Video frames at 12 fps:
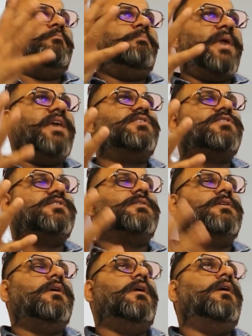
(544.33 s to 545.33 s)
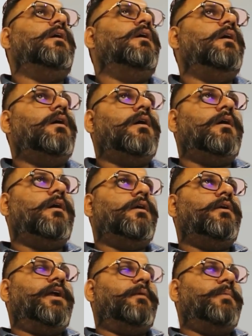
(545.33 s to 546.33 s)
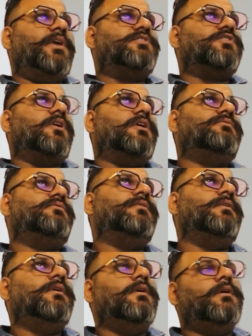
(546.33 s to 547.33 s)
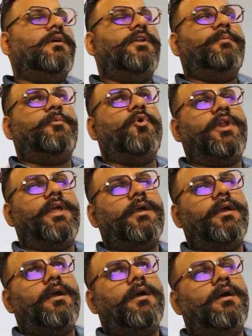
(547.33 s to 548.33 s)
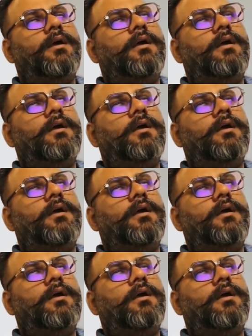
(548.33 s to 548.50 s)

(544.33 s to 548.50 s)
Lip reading: base database of reporting